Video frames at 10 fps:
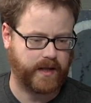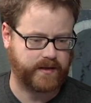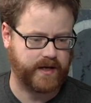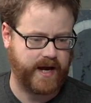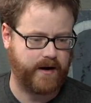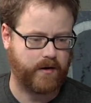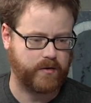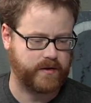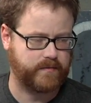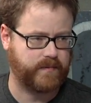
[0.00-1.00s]
like the Air
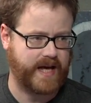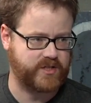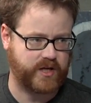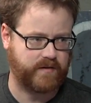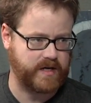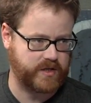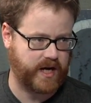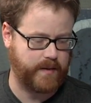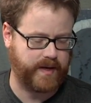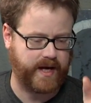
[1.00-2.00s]
or the last generation
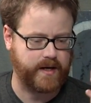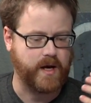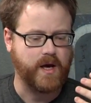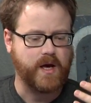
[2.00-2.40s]
iPad,